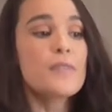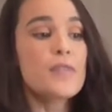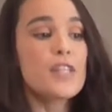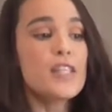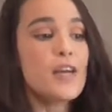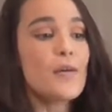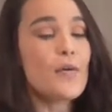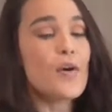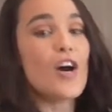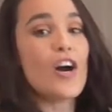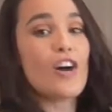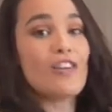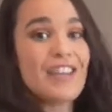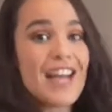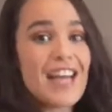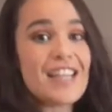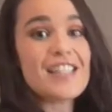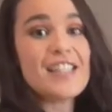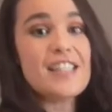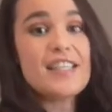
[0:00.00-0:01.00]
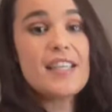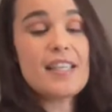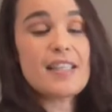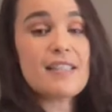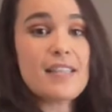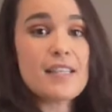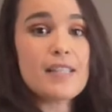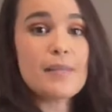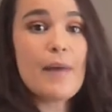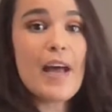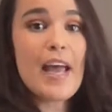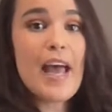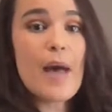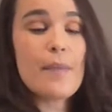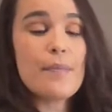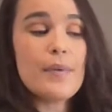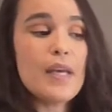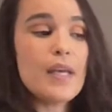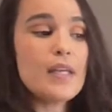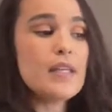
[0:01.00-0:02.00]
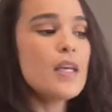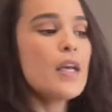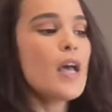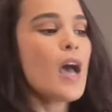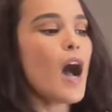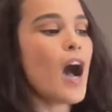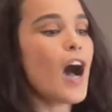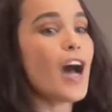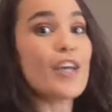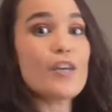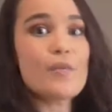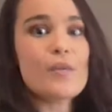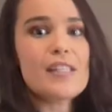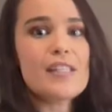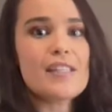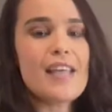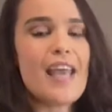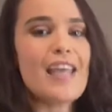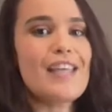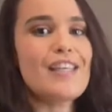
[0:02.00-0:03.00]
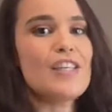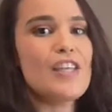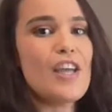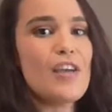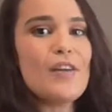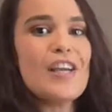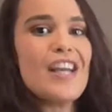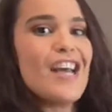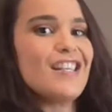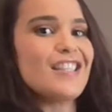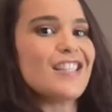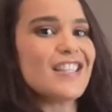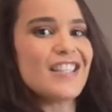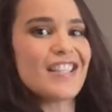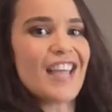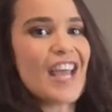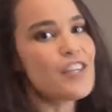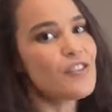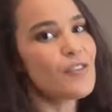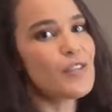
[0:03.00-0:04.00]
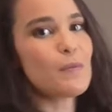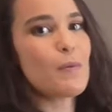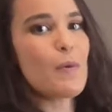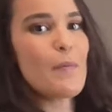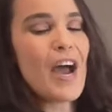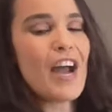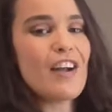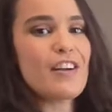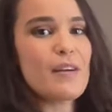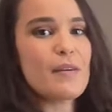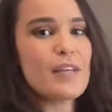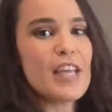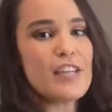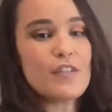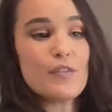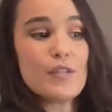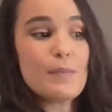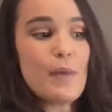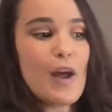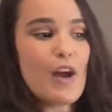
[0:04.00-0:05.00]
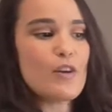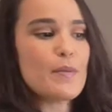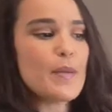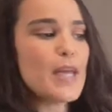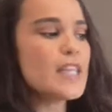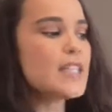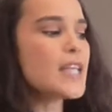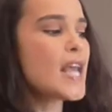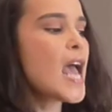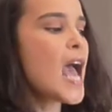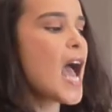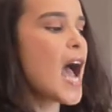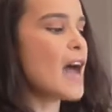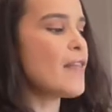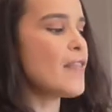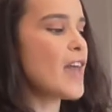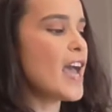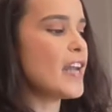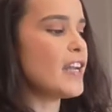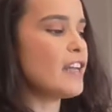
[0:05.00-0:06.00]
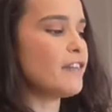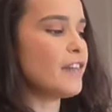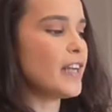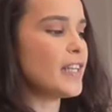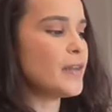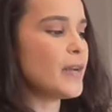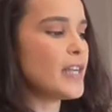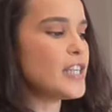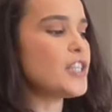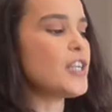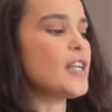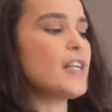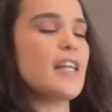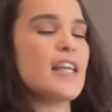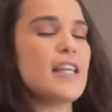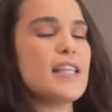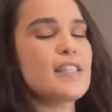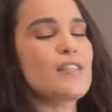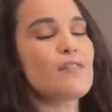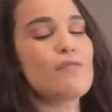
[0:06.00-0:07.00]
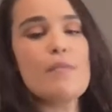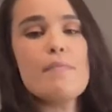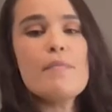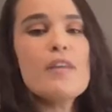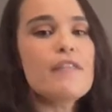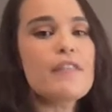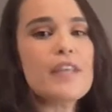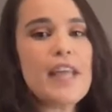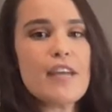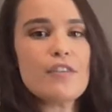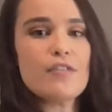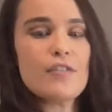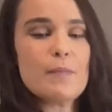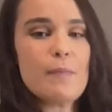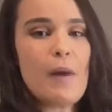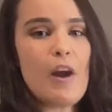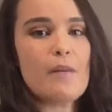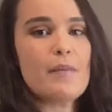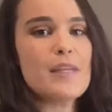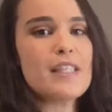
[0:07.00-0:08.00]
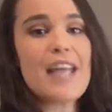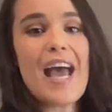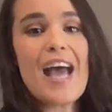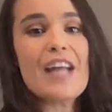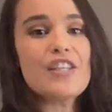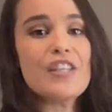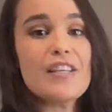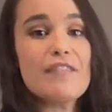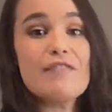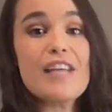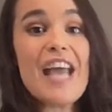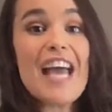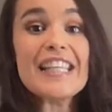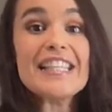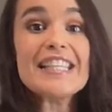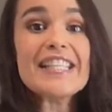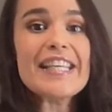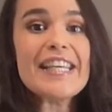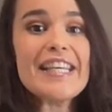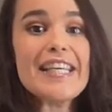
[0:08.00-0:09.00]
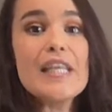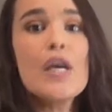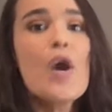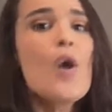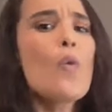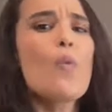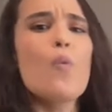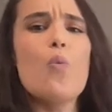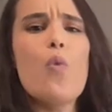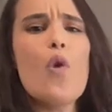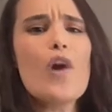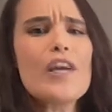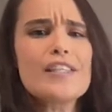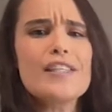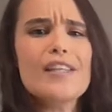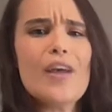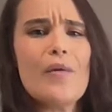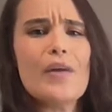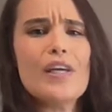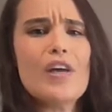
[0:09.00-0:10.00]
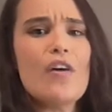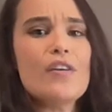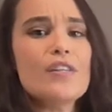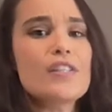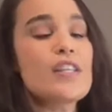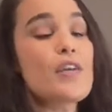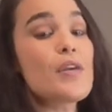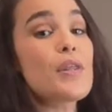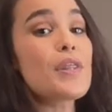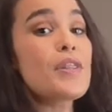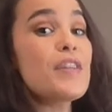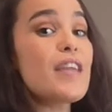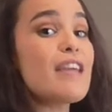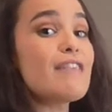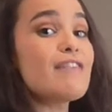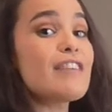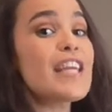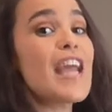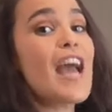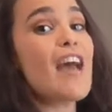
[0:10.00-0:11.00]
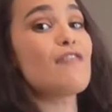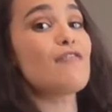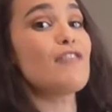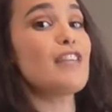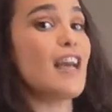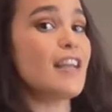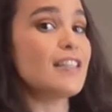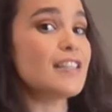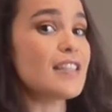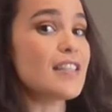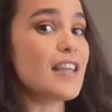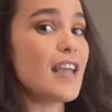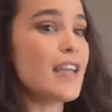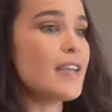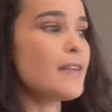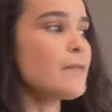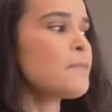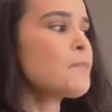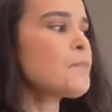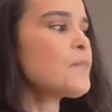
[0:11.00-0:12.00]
you know what, our analysis says this might happen. I always say, you know, analysis ceteris paribus, and then evaluation is remove the ceteris paribus, actually in reality, what is going on. So theory and reality.